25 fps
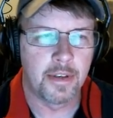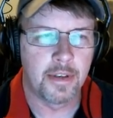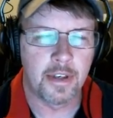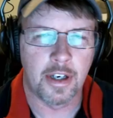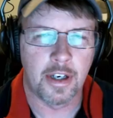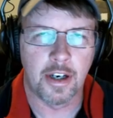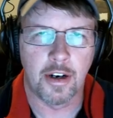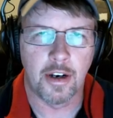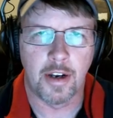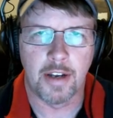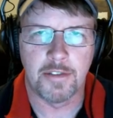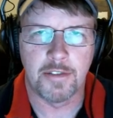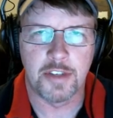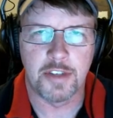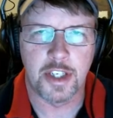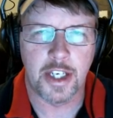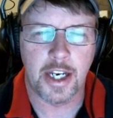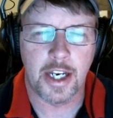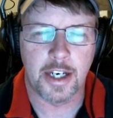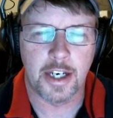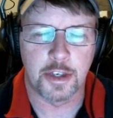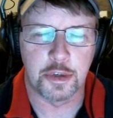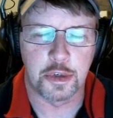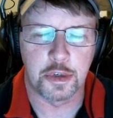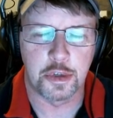You know,
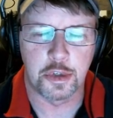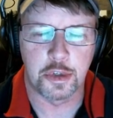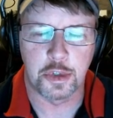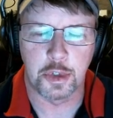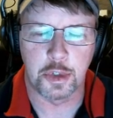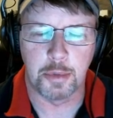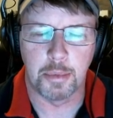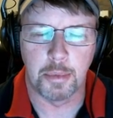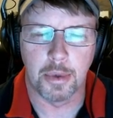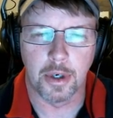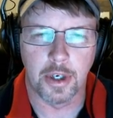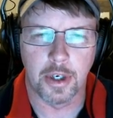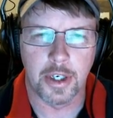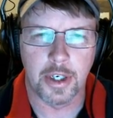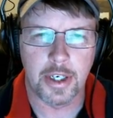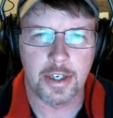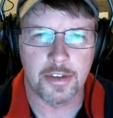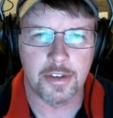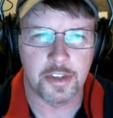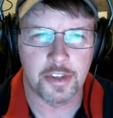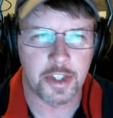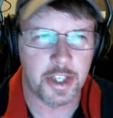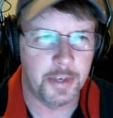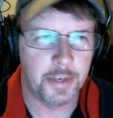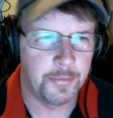FT8's super
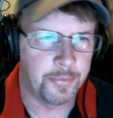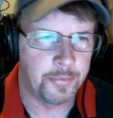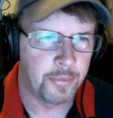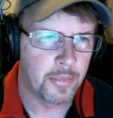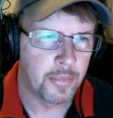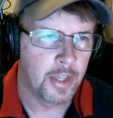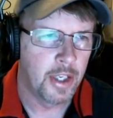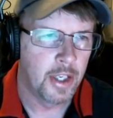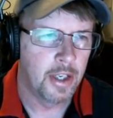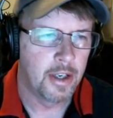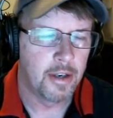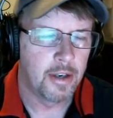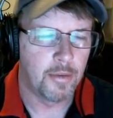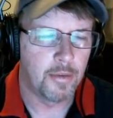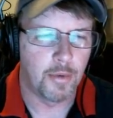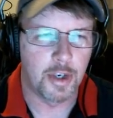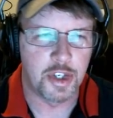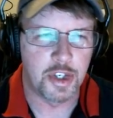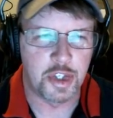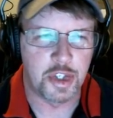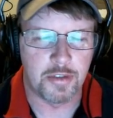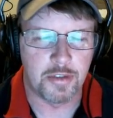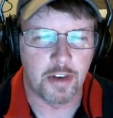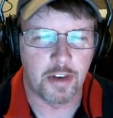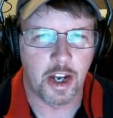easy
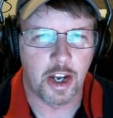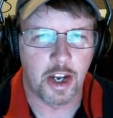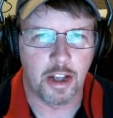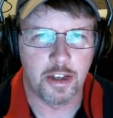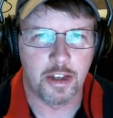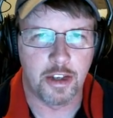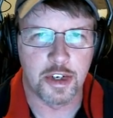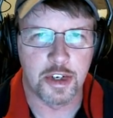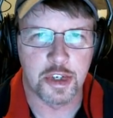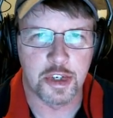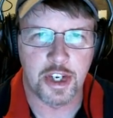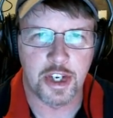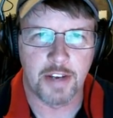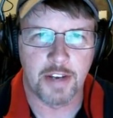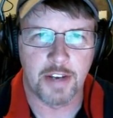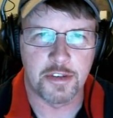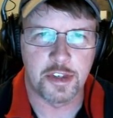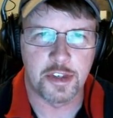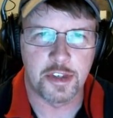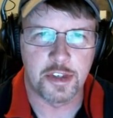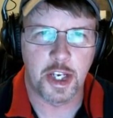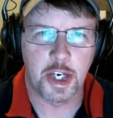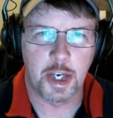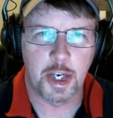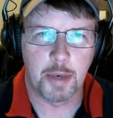once you've got all your stuff
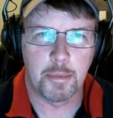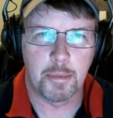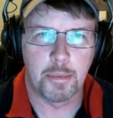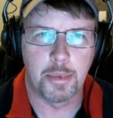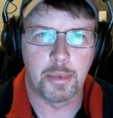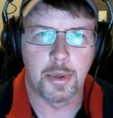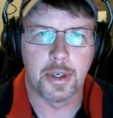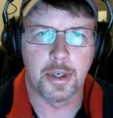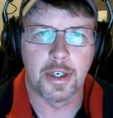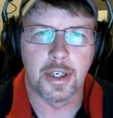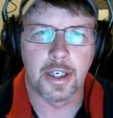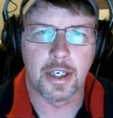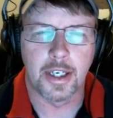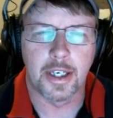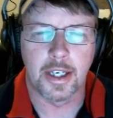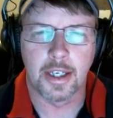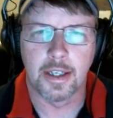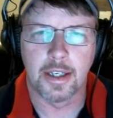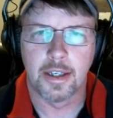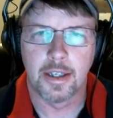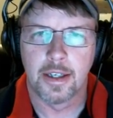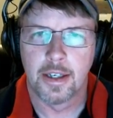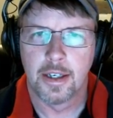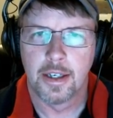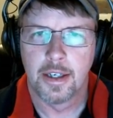set up and
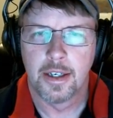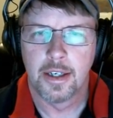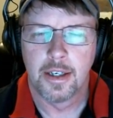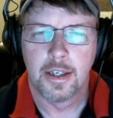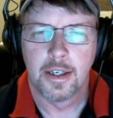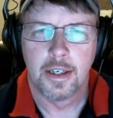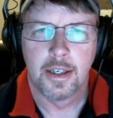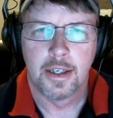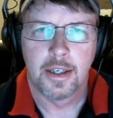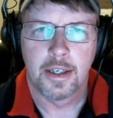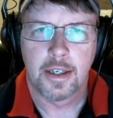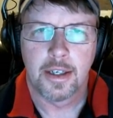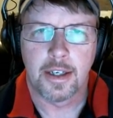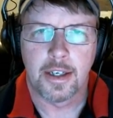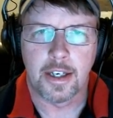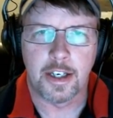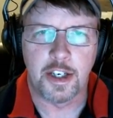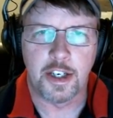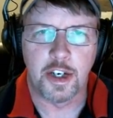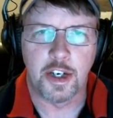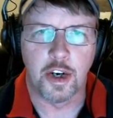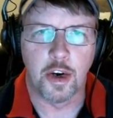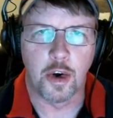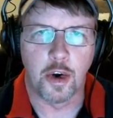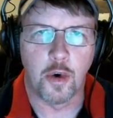uh,
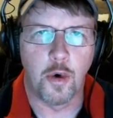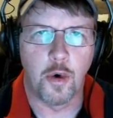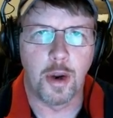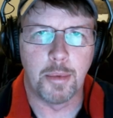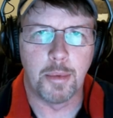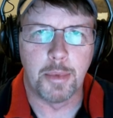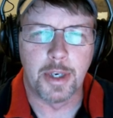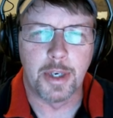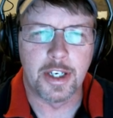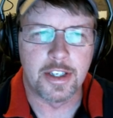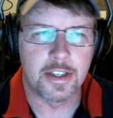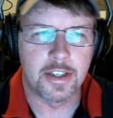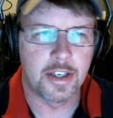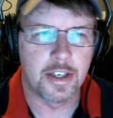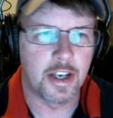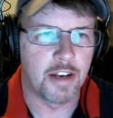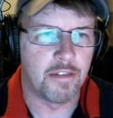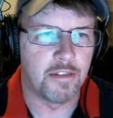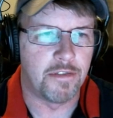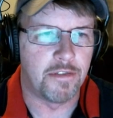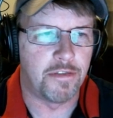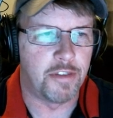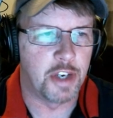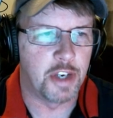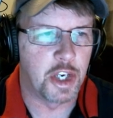and your equipment
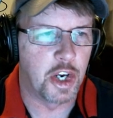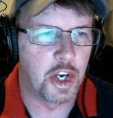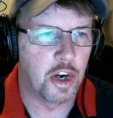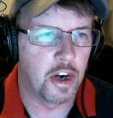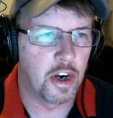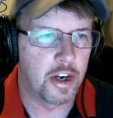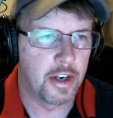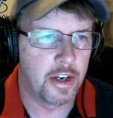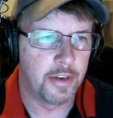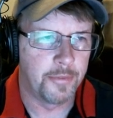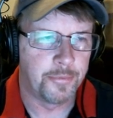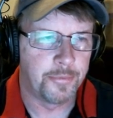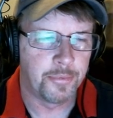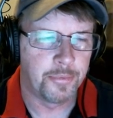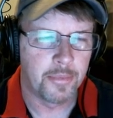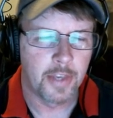configured.